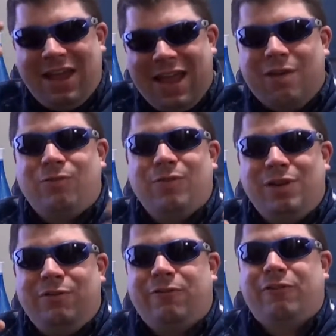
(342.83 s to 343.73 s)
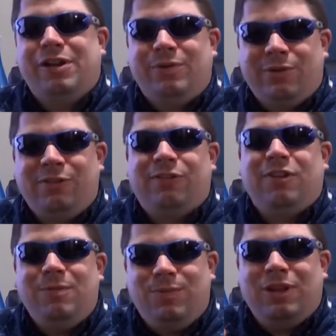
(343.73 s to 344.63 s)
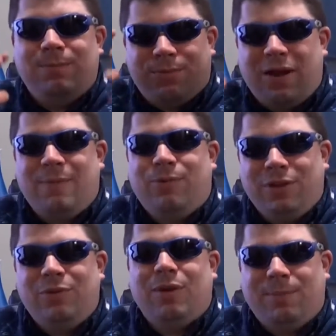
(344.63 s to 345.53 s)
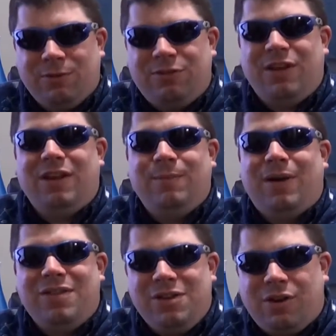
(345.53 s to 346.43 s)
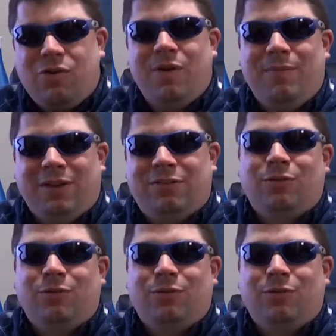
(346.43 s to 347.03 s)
every frequency being properly represented by the equipment,